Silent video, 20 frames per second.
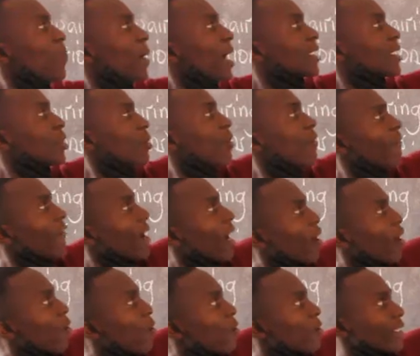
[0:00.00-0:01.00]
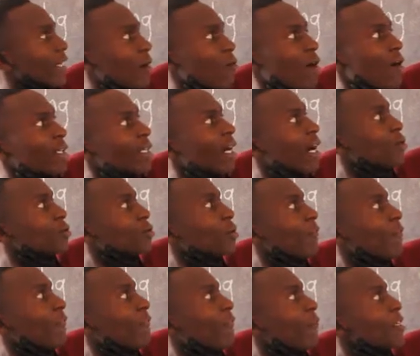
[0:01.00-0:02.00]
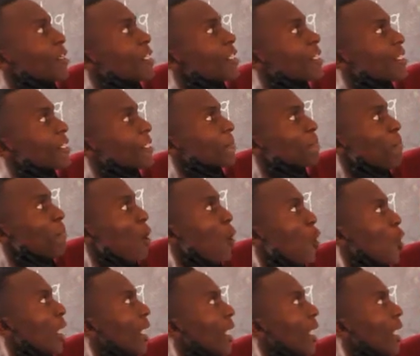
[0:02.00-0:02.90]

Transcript: part of a quarter, 1 out of 4, is small,